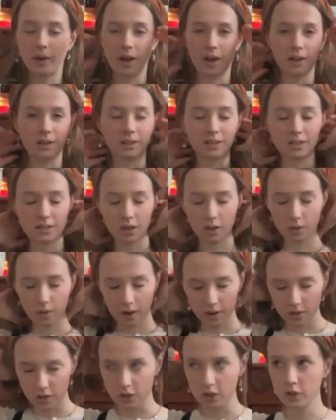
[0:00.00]
Okay, so
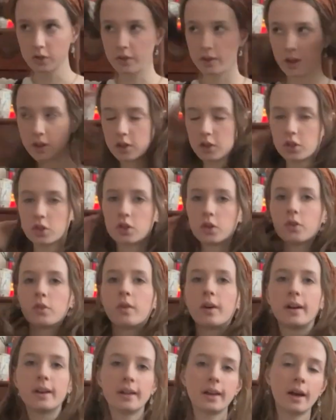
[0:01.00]
I just finished
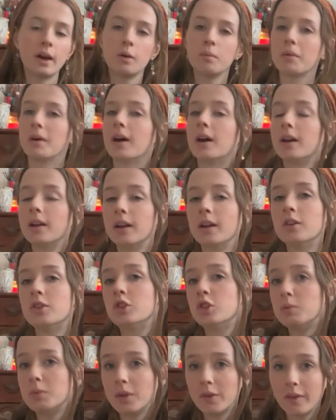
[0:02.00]
writing out my
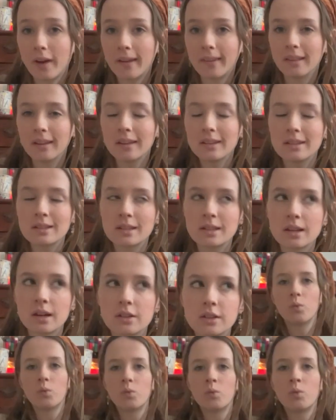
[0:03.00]
to be read list
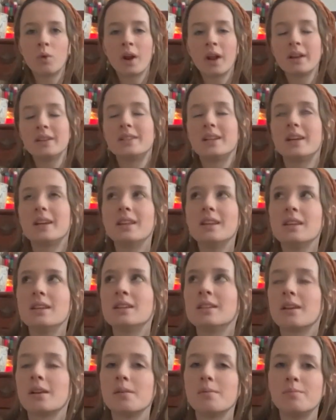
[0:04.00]
what I did
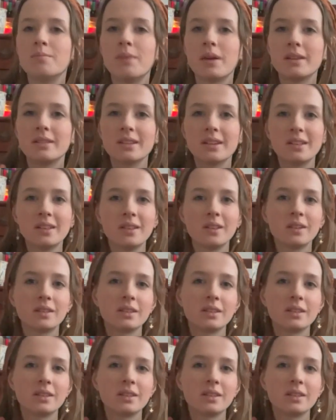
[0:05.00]
is I basically